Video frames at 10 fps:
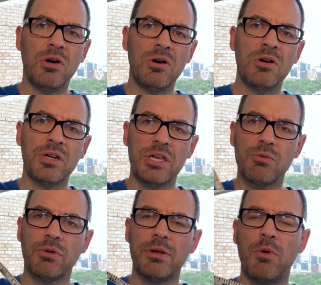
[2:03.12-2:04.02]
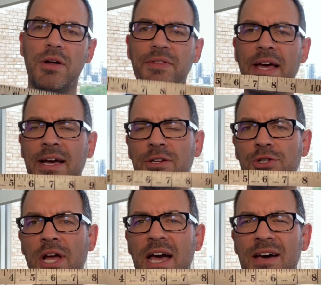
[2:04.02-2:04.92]
long you really want that
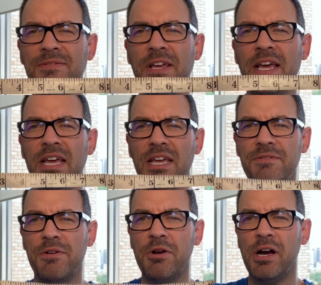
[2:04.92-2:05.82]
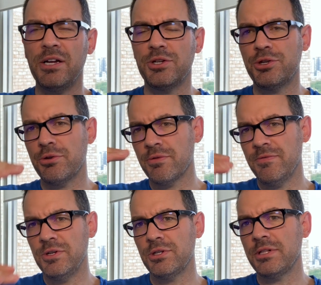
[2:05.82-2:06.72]
shaft if you're not sure
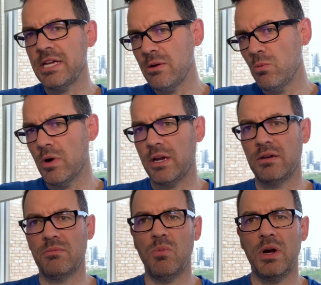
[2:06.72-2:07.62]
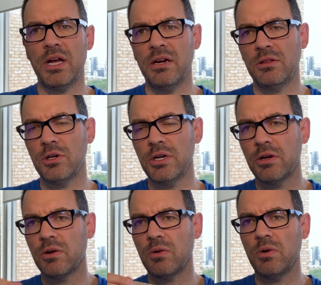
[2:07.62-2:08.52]
visually what kind of
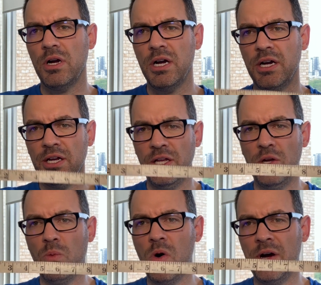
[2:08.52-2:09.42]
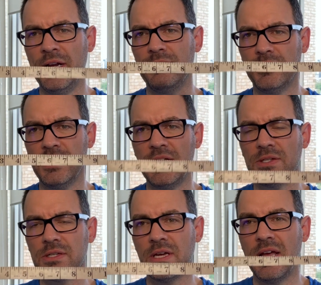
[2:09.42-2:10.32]
look you want it. So
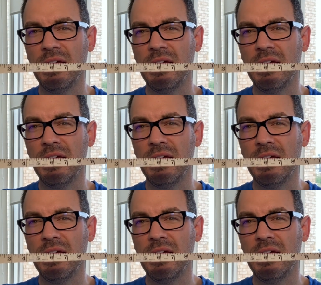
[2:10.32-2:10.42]
that's